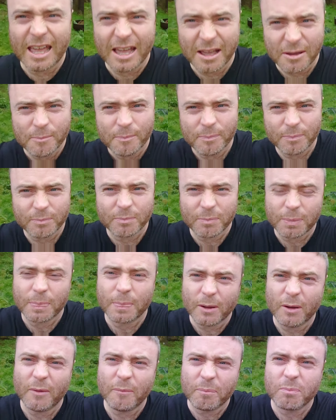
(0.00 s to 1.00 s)

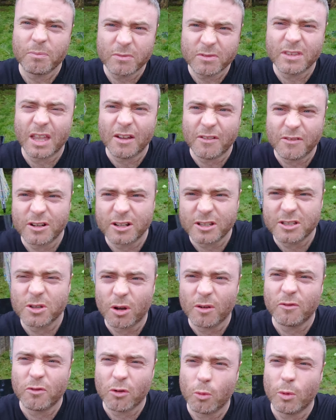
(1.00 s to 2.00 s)
Yeah,
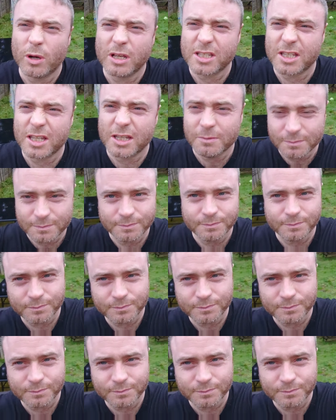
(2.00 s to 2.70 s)
definitely time for a whiskey.